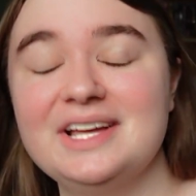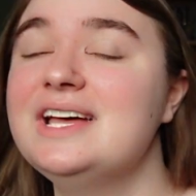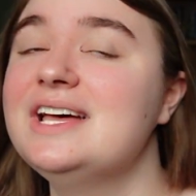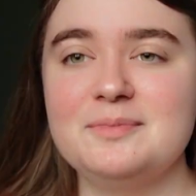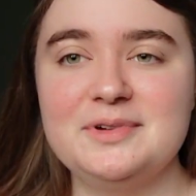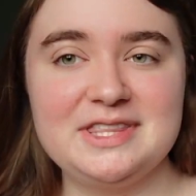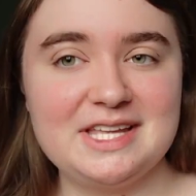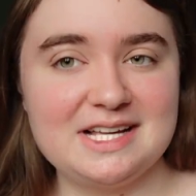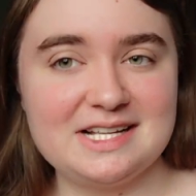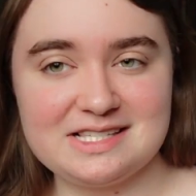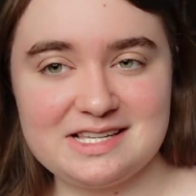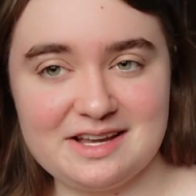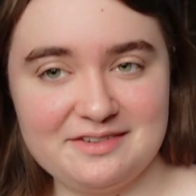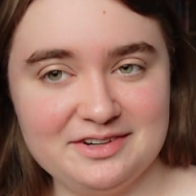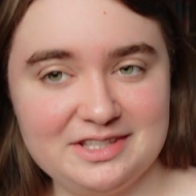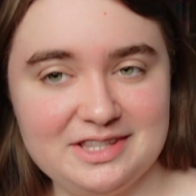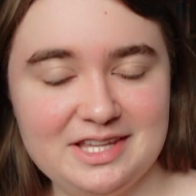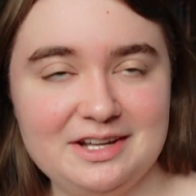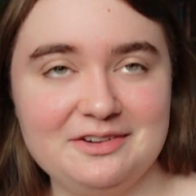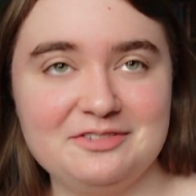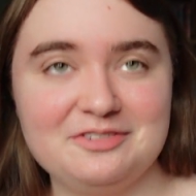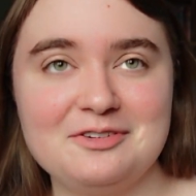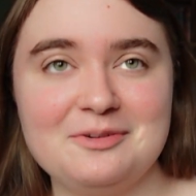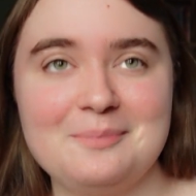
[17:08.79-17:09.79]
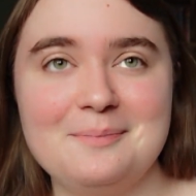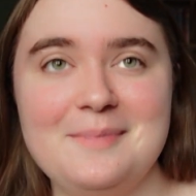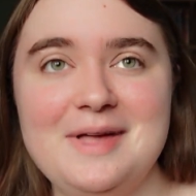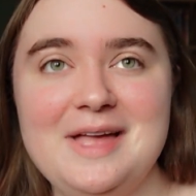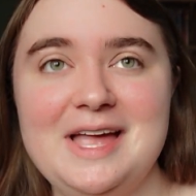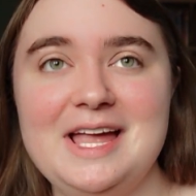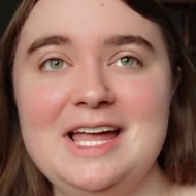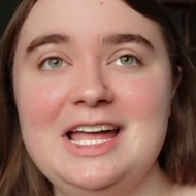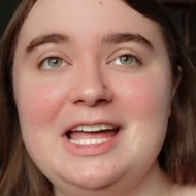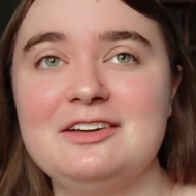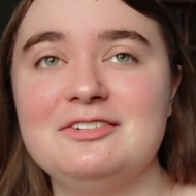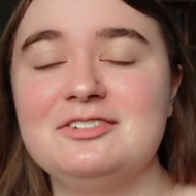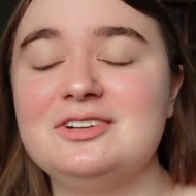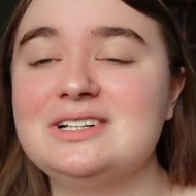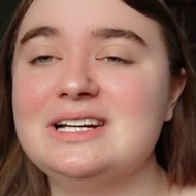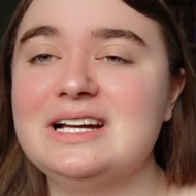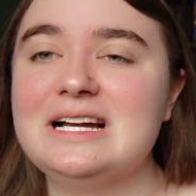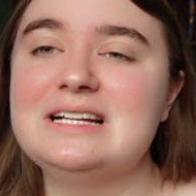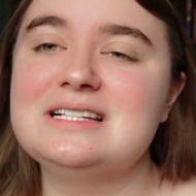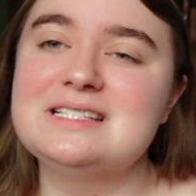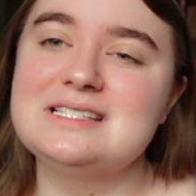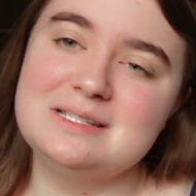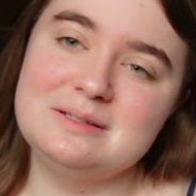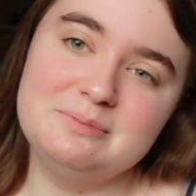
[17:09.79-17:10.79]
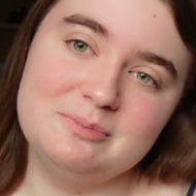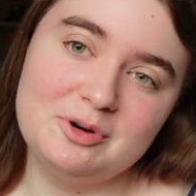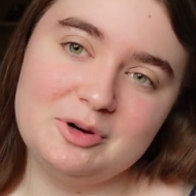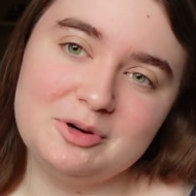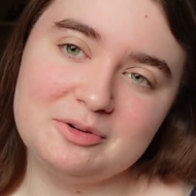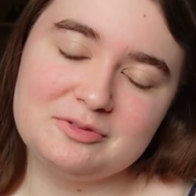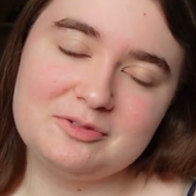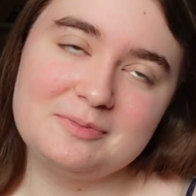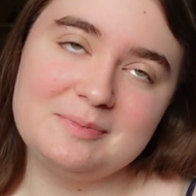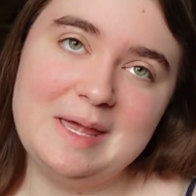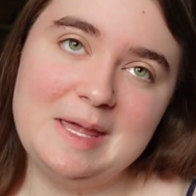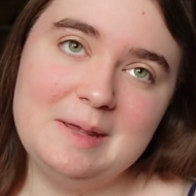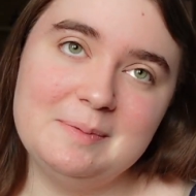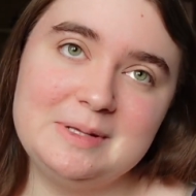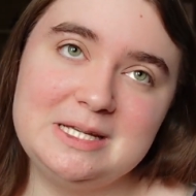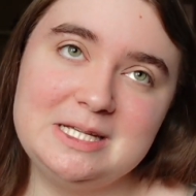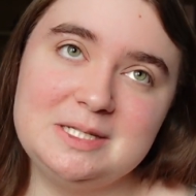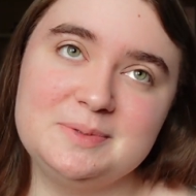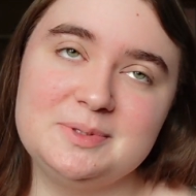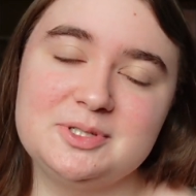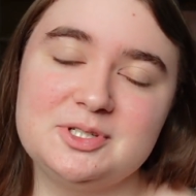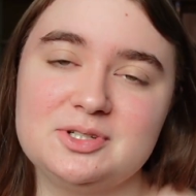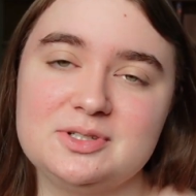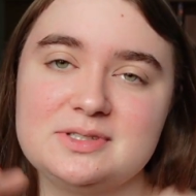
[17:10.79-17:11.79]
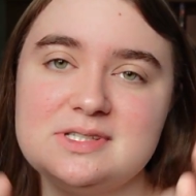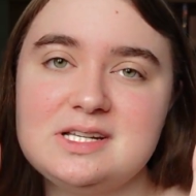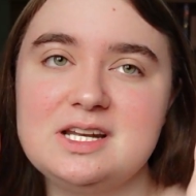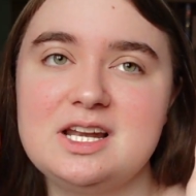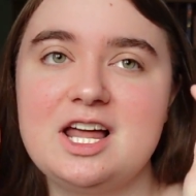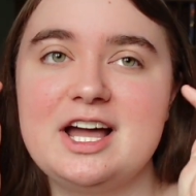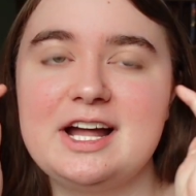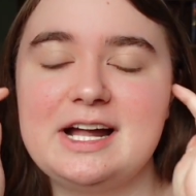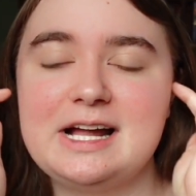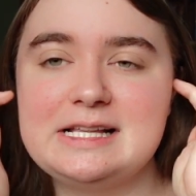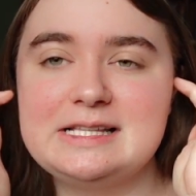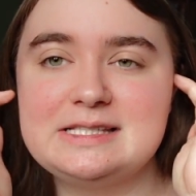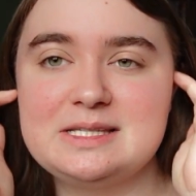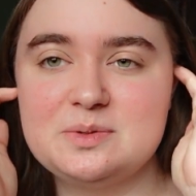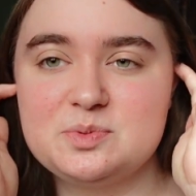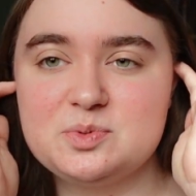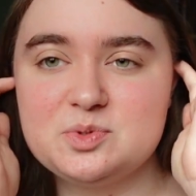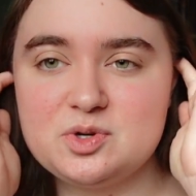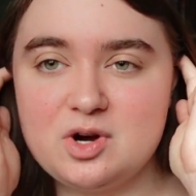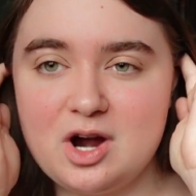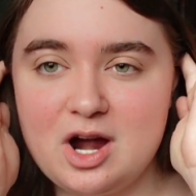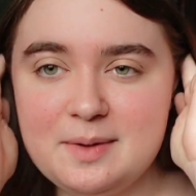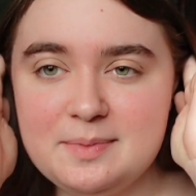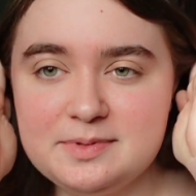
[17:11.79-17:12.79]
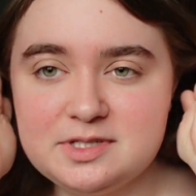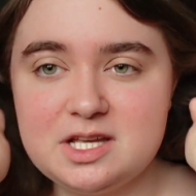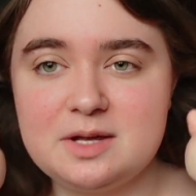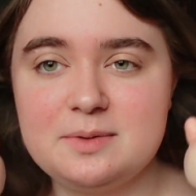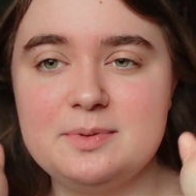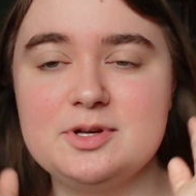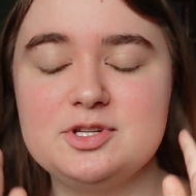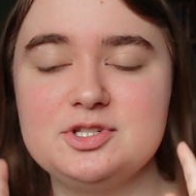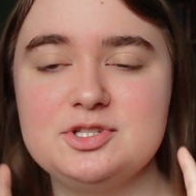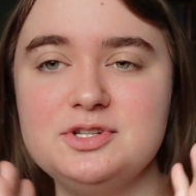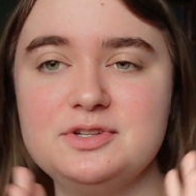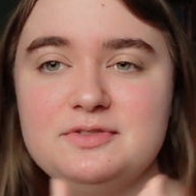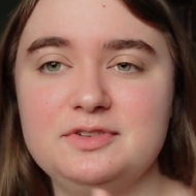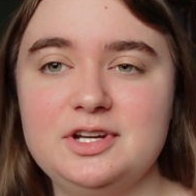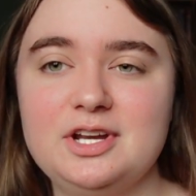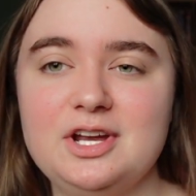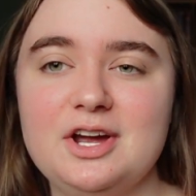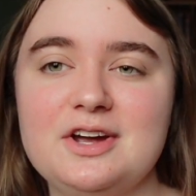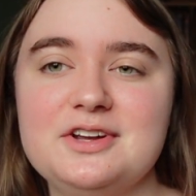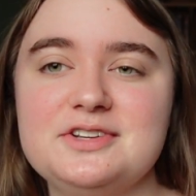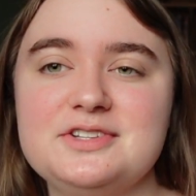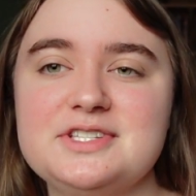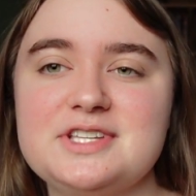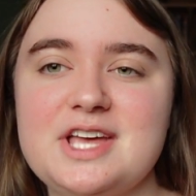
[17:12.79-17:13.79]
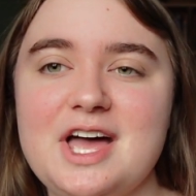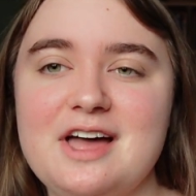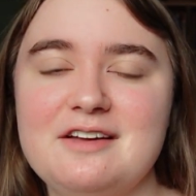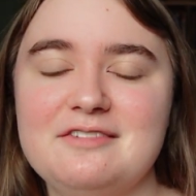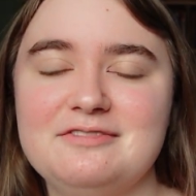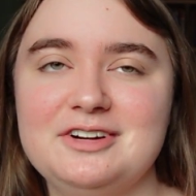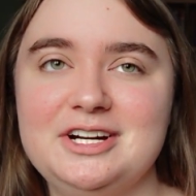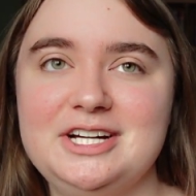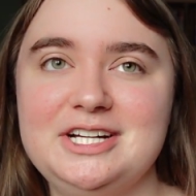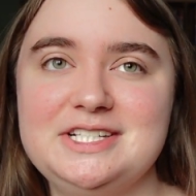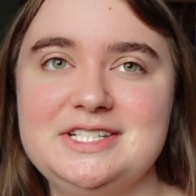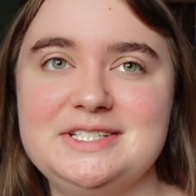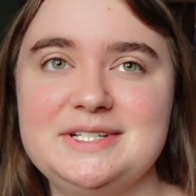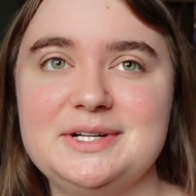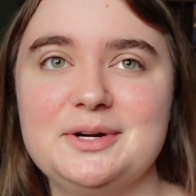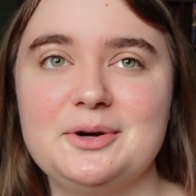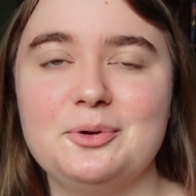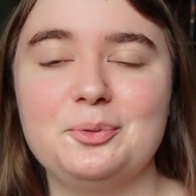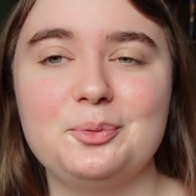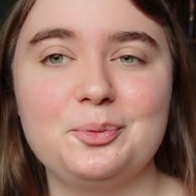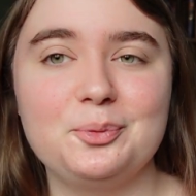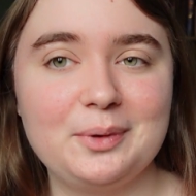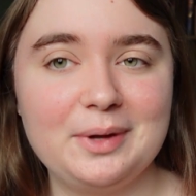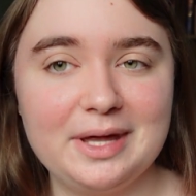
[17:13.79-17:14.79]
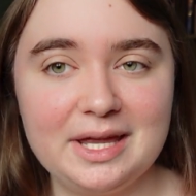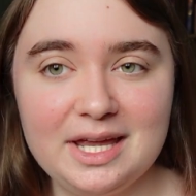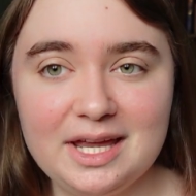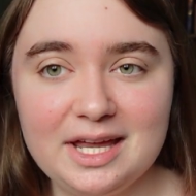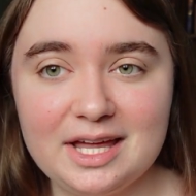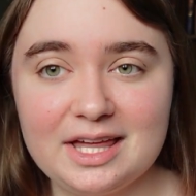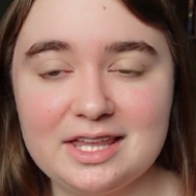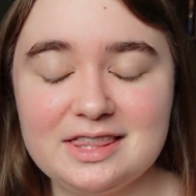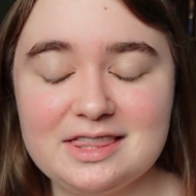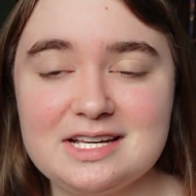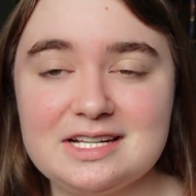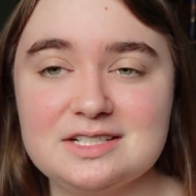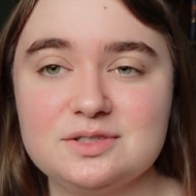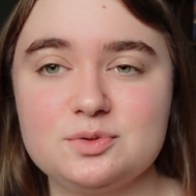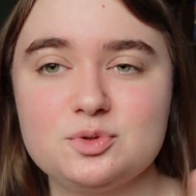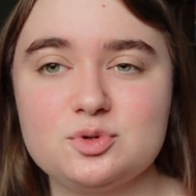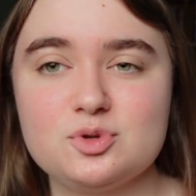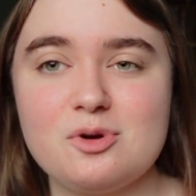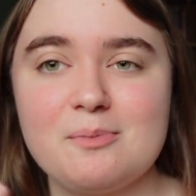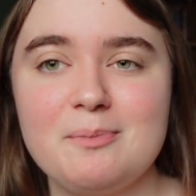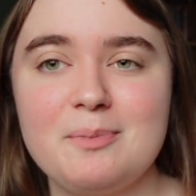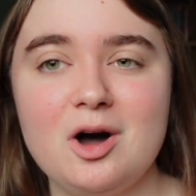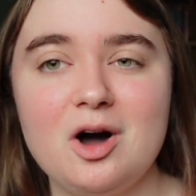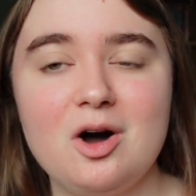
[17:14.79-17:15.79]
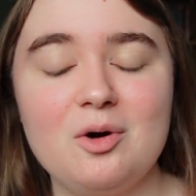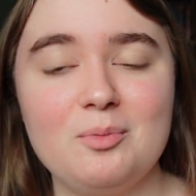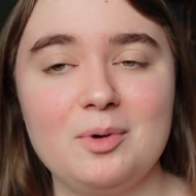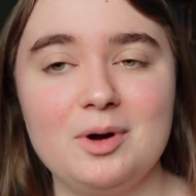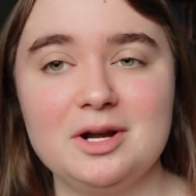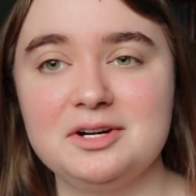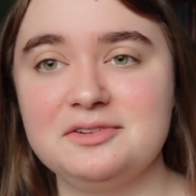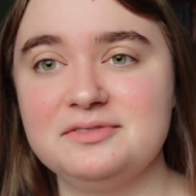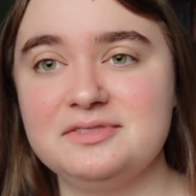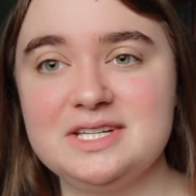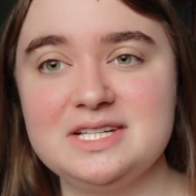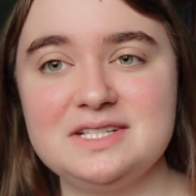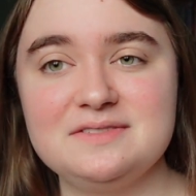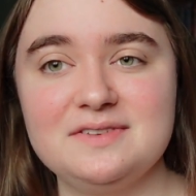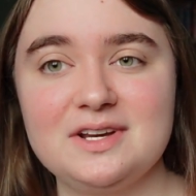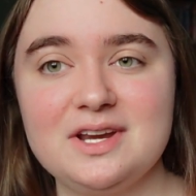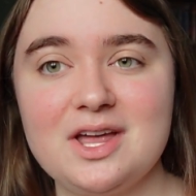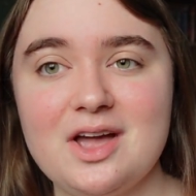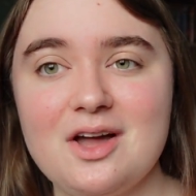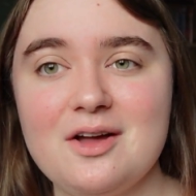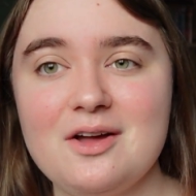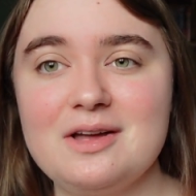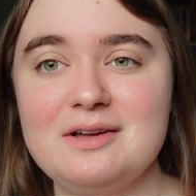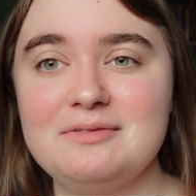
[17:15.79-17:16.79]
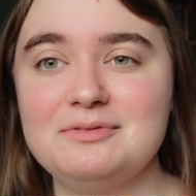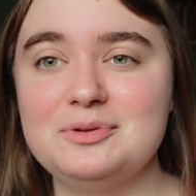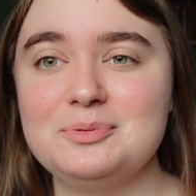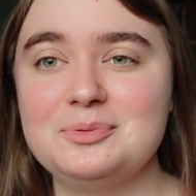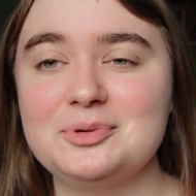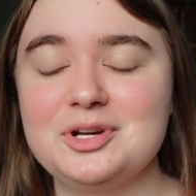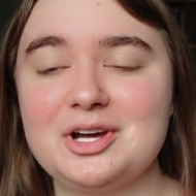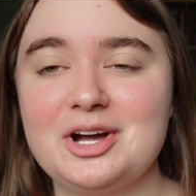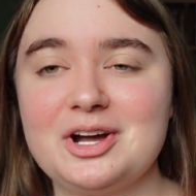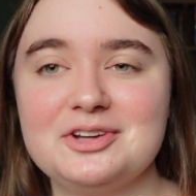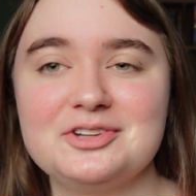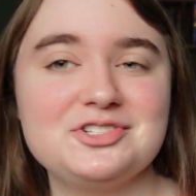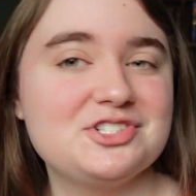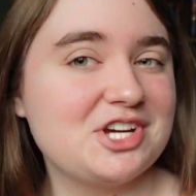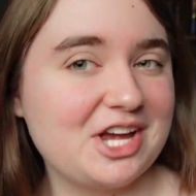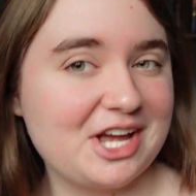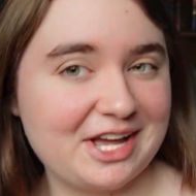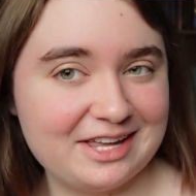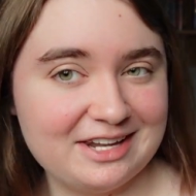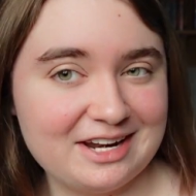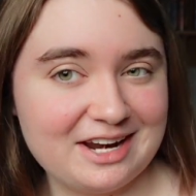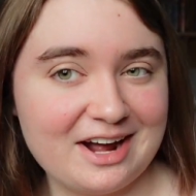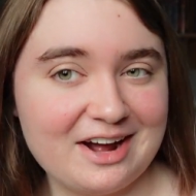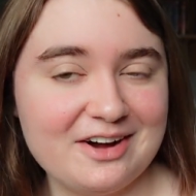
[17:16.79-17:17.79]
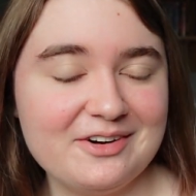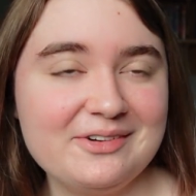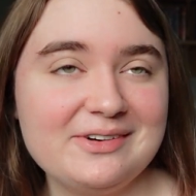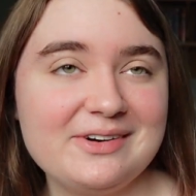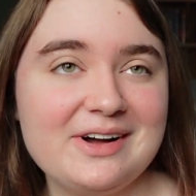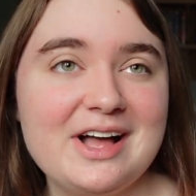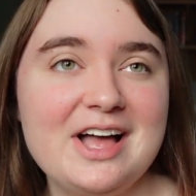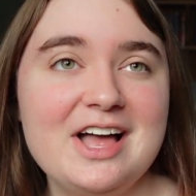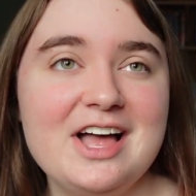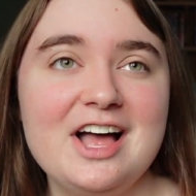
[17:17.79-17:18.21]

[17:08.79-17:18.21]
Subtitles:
But that's everything from me. If you'd like to see more from me, please be sure to like and subscribe, as I post new videos every single week. There's also a part 1 of this video if you want to go check it out.